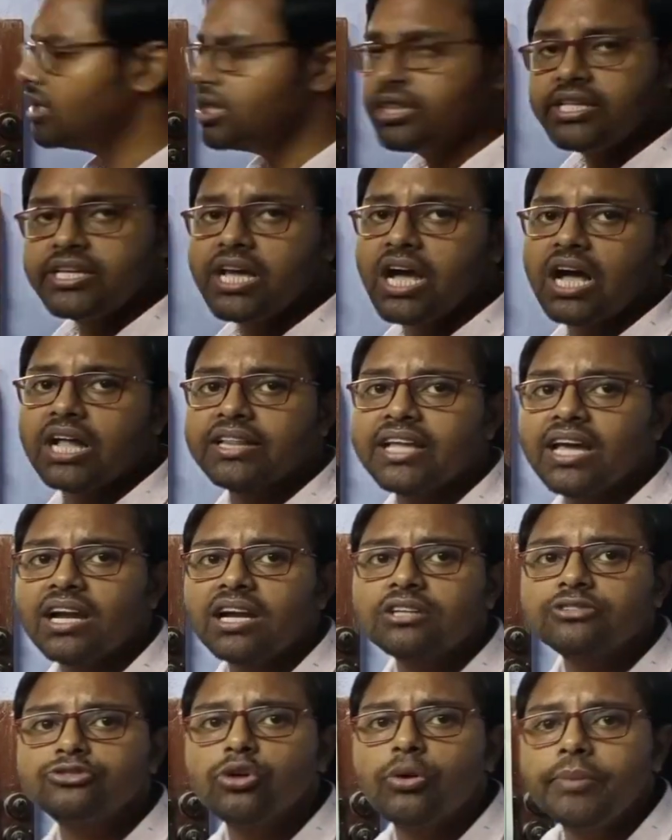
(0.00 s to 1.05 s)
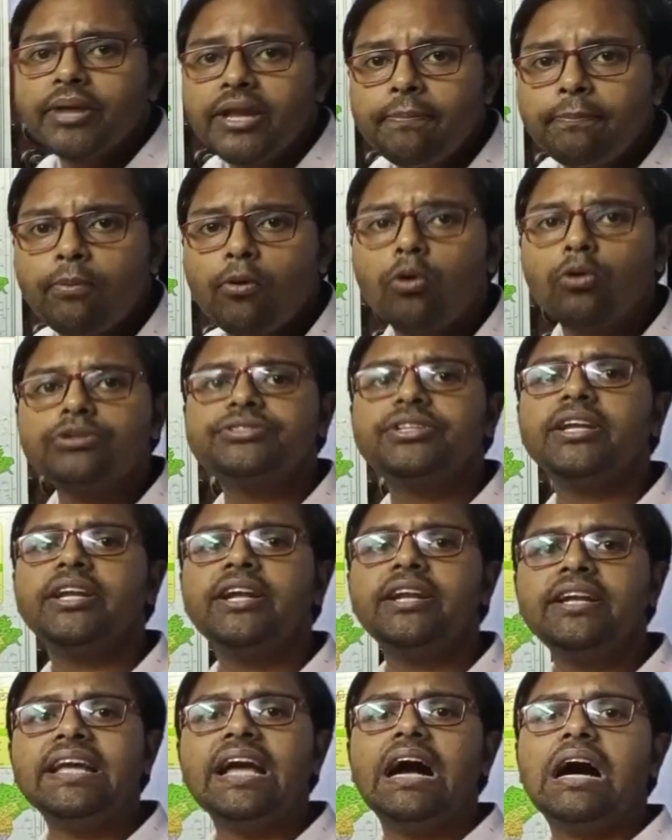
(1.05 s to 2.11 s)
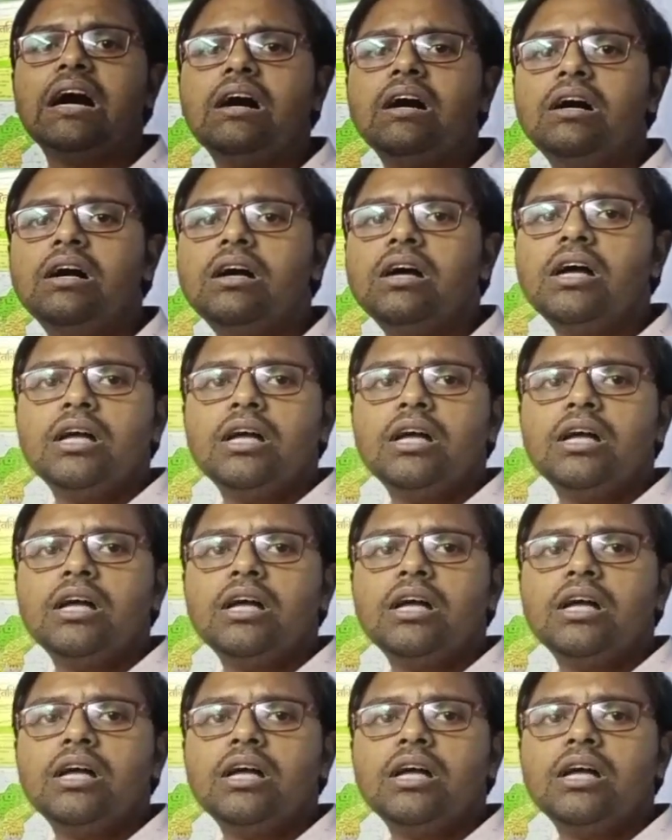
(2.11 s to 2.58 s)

Haldia. There are so many ports in India